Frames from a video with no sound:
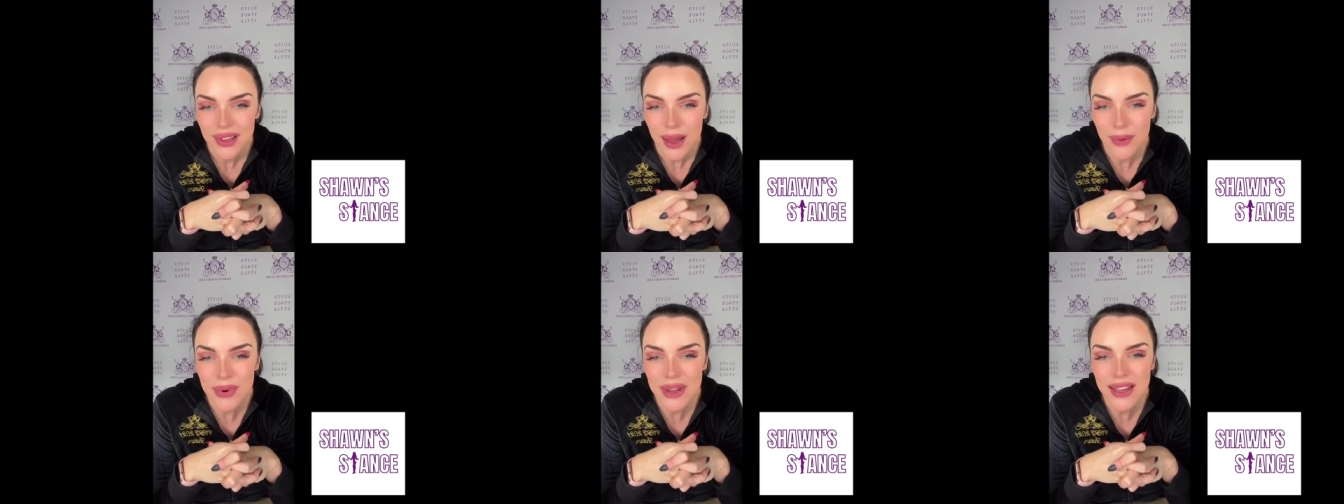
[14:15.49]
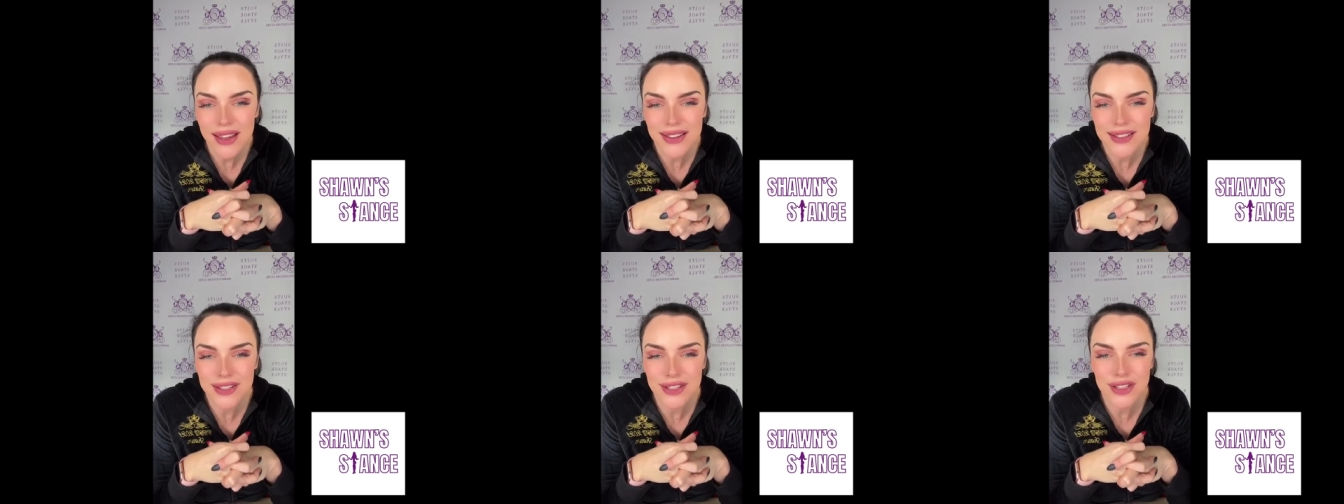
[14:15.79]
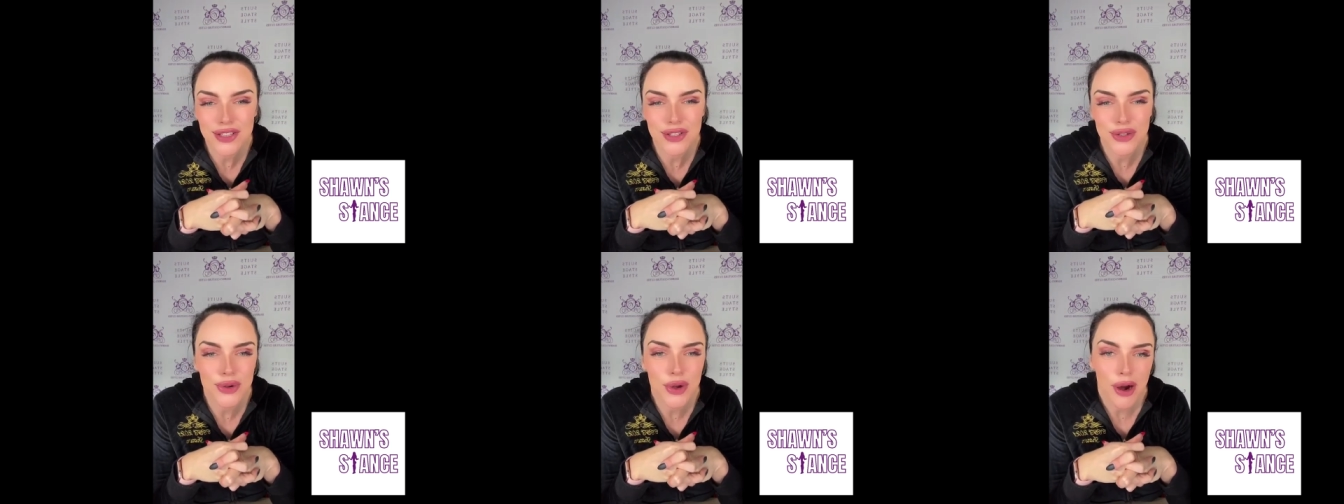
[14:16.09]
How many of you guys
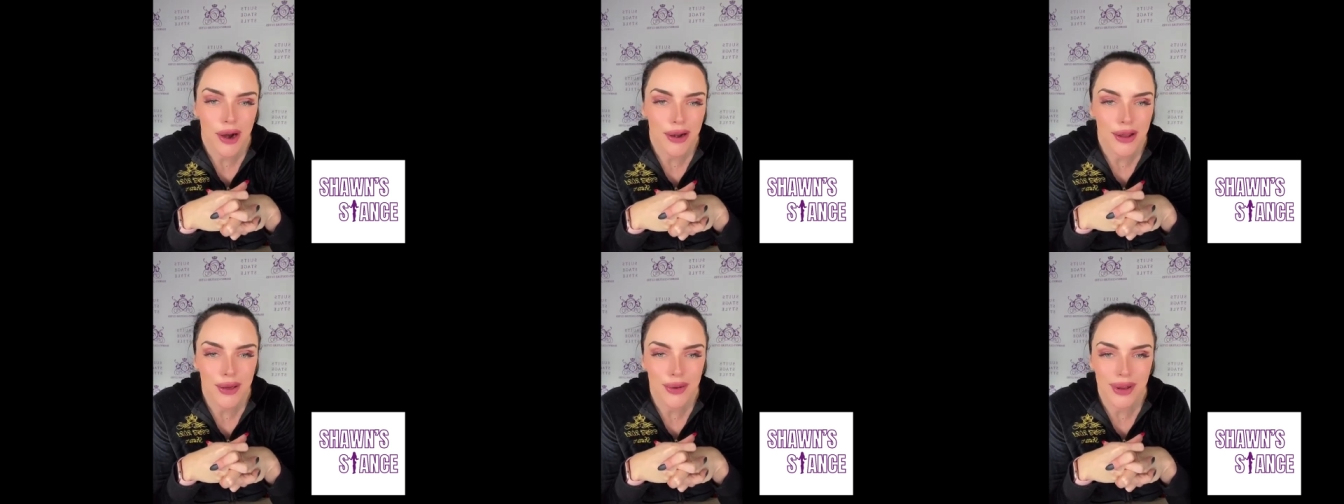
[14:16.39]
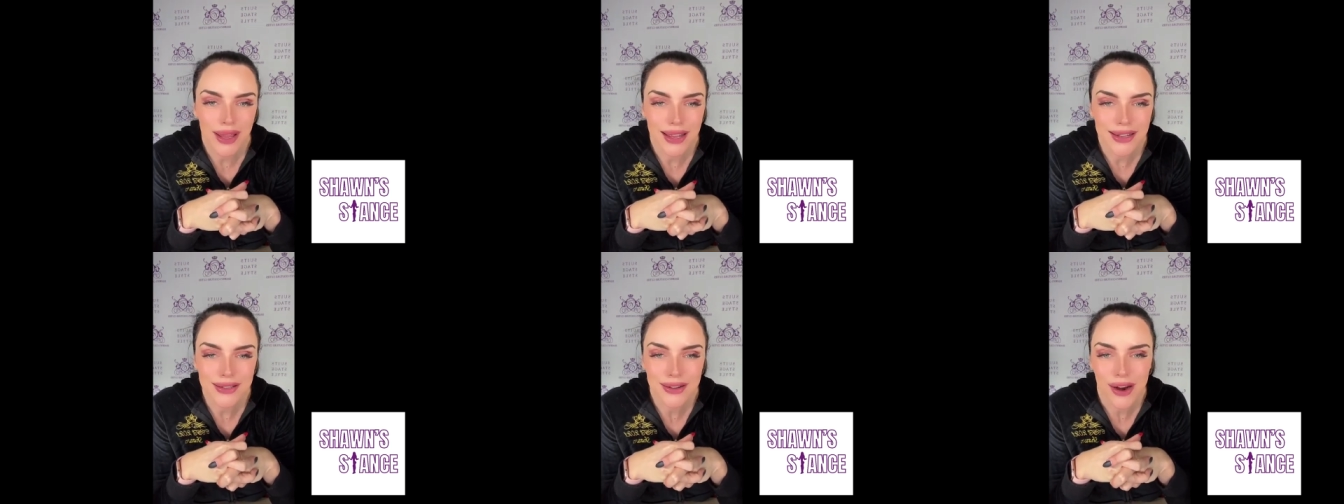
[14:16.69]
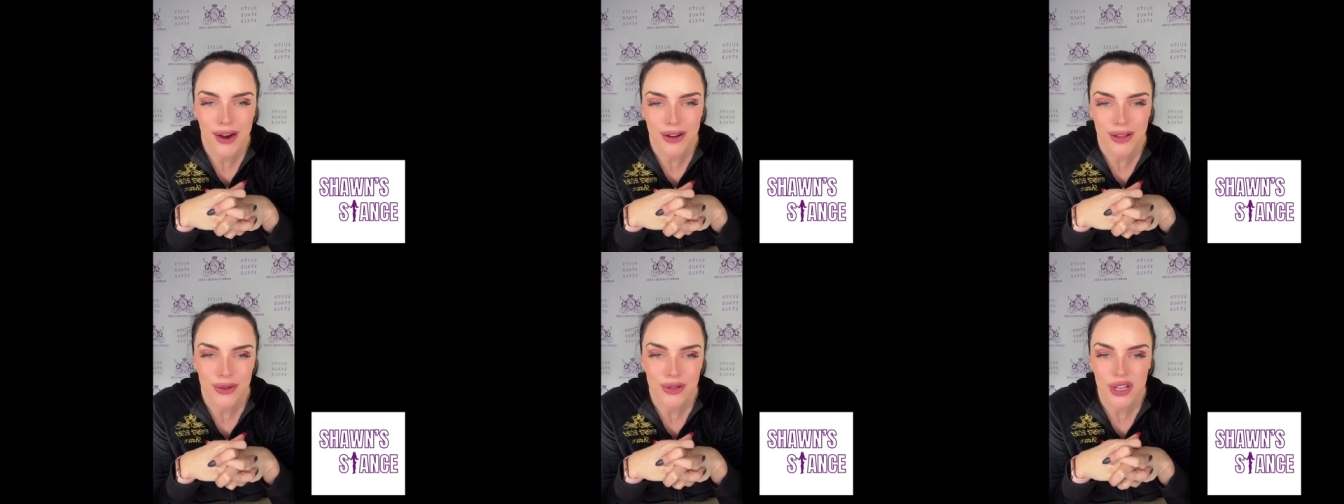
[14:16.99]
just do cardio to get to
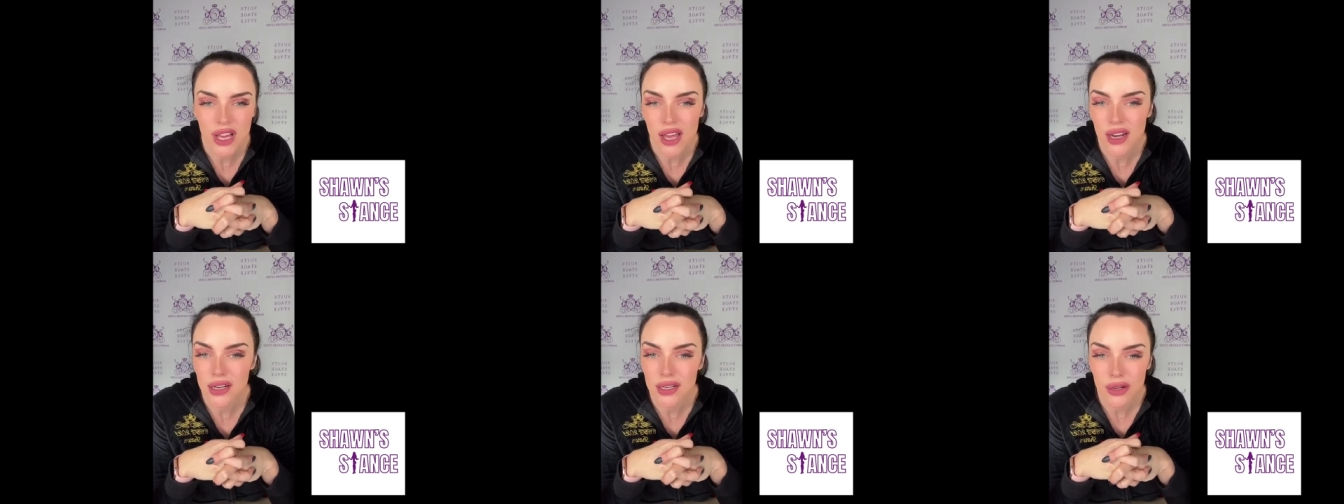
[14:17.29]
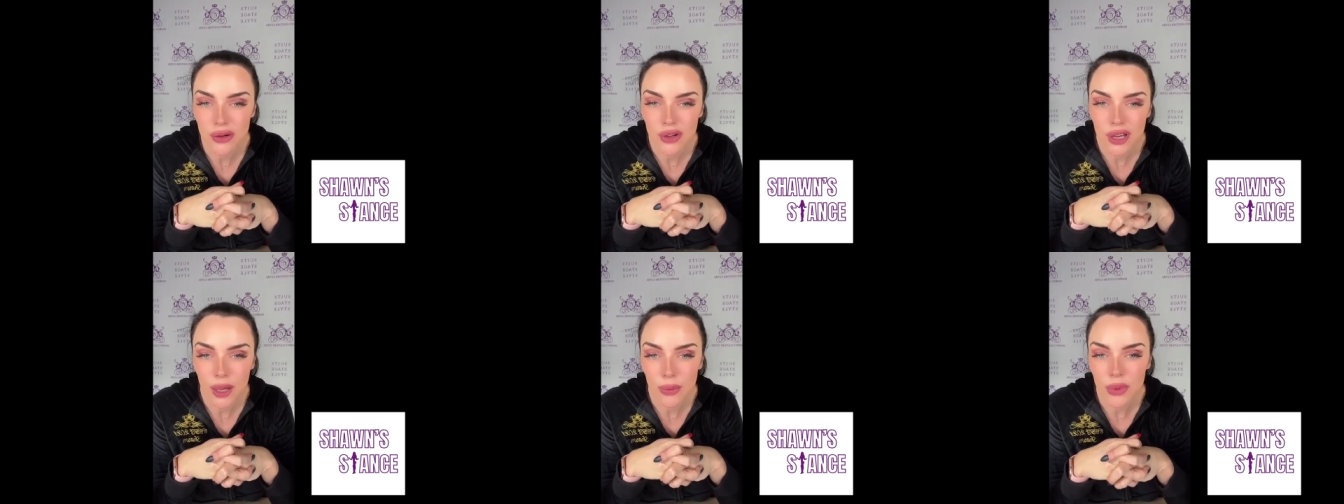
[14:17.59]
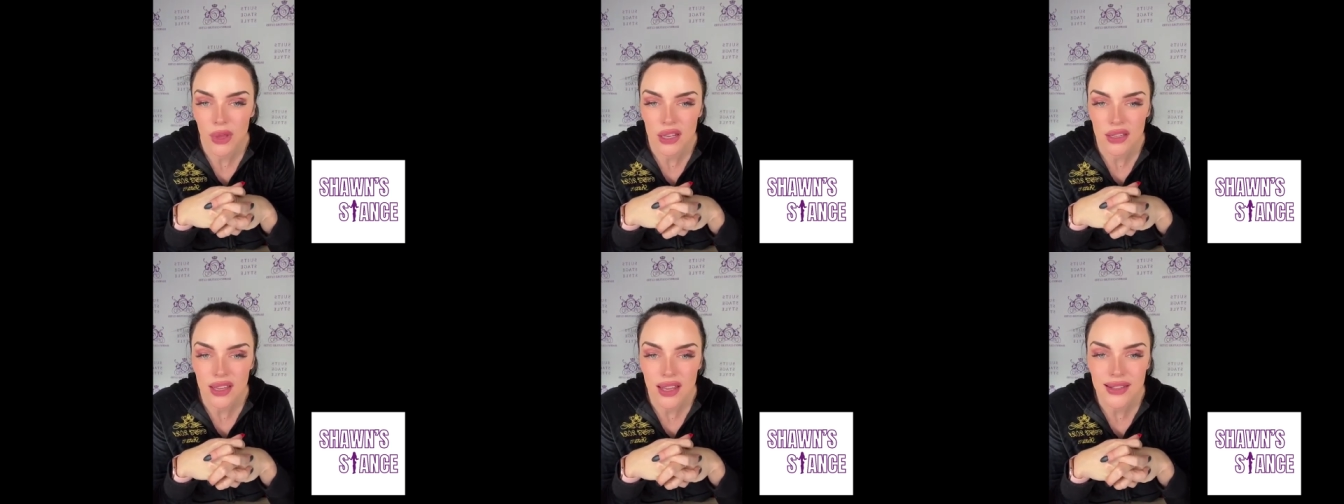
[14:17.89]
cardio done and don't
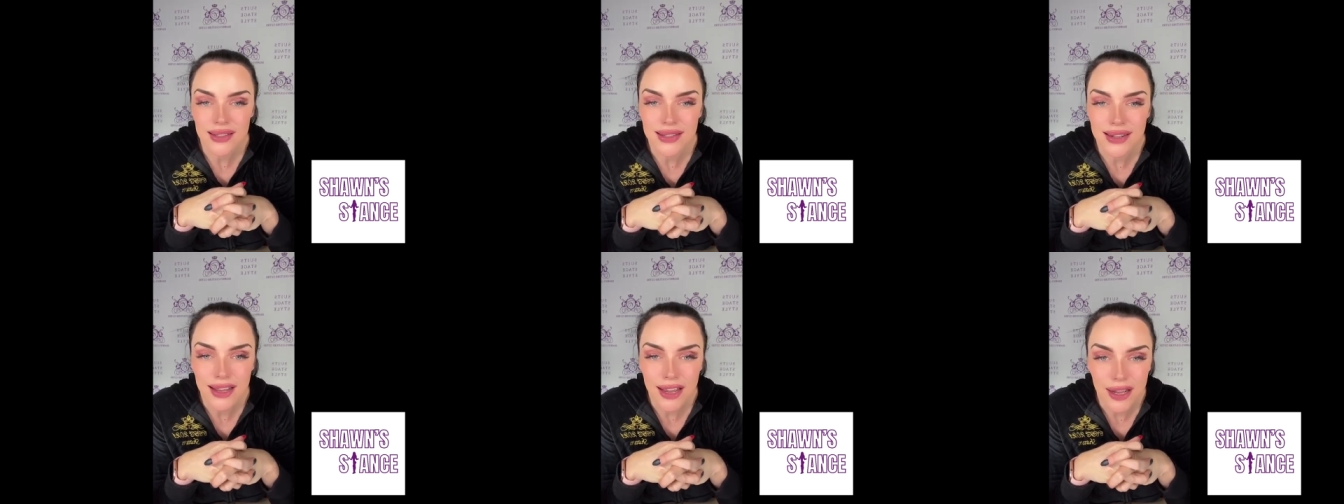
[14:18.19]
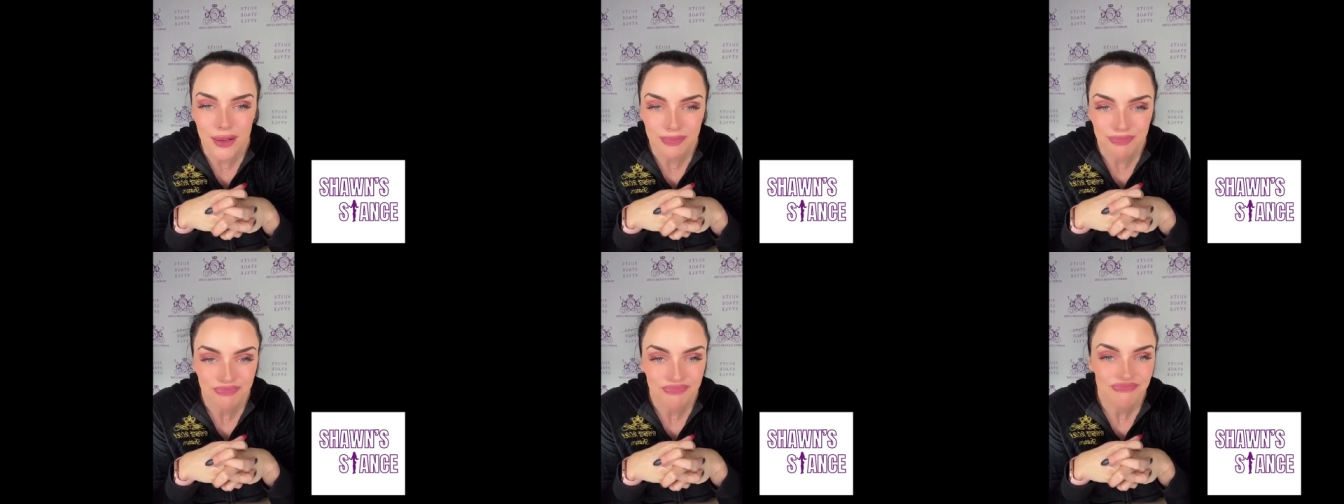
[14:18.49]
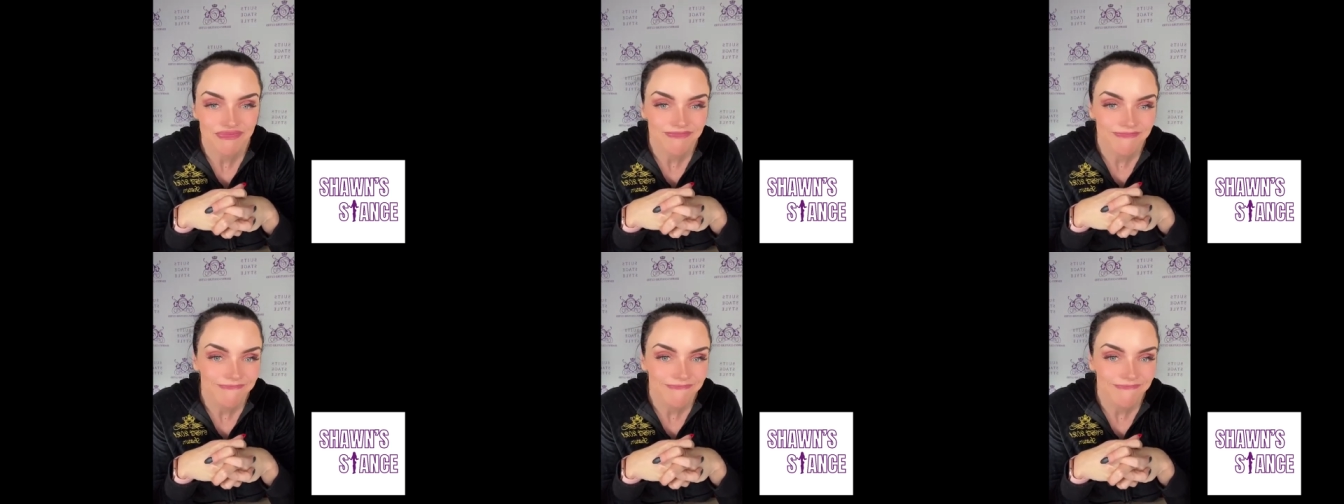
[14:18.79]
keep the intensity up?